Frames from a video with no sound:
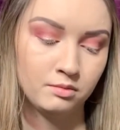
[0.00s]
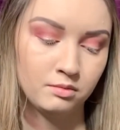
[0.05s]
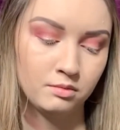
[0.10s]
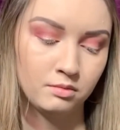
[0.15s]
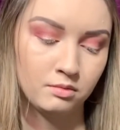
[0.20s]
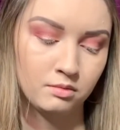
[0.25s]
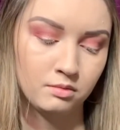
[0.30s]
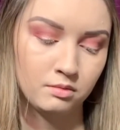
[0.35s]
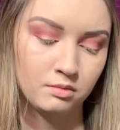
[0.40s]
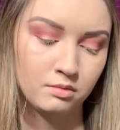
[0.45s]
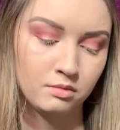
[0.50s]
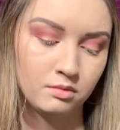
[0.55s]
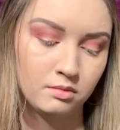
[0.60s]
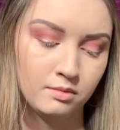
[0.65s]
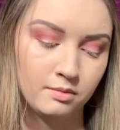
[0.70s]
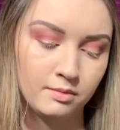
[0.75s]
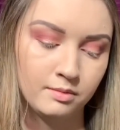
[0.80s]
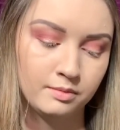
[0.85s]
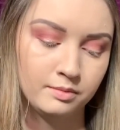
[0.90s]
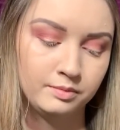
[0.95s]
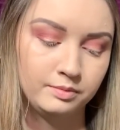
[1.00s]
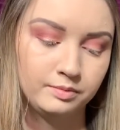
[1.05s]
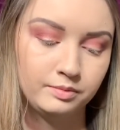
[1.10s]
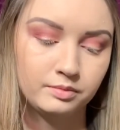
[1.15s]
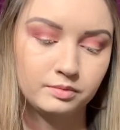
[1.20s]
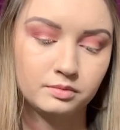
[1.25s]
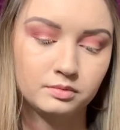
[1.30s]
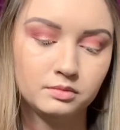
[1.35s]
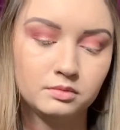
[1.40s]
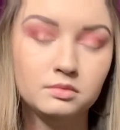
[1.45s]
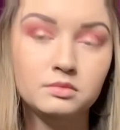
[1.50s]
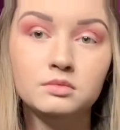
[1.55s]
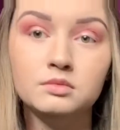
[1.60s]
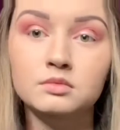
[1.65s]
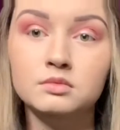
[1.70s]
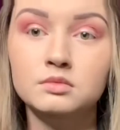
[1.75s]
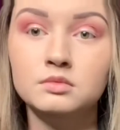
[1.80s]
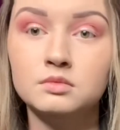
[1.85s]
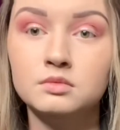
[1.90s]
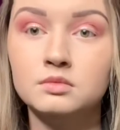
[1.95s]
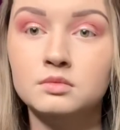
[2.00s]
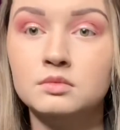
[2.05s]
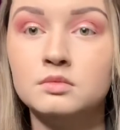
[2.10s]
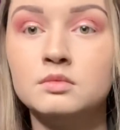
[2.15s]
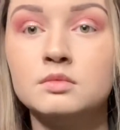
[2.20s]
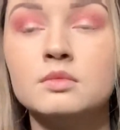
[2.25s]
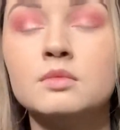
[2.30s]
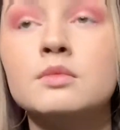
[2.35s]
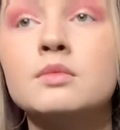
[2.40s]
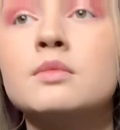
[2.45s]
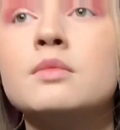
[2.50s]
(silence)